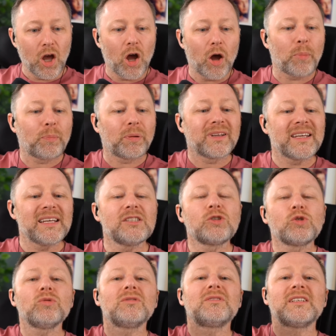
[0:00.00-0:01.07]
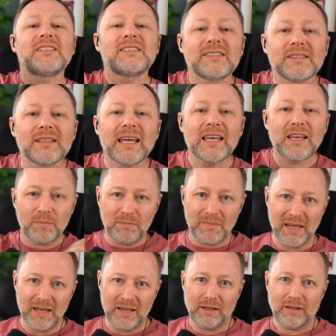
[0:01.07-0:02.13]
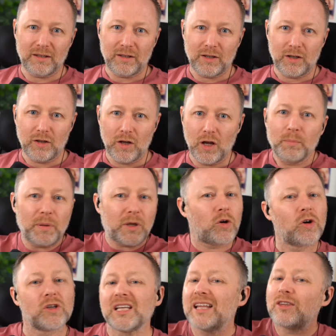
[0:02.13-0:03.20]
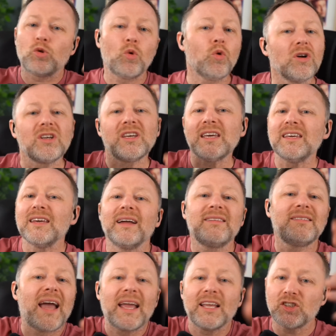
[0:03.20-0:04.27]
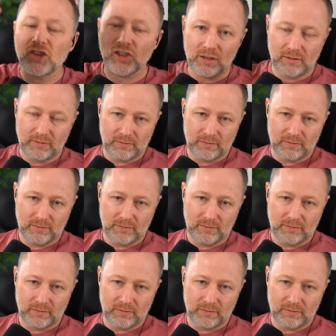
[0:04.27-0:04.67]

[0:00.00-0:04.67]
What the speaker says: please don't dislike me because I don't give you attention.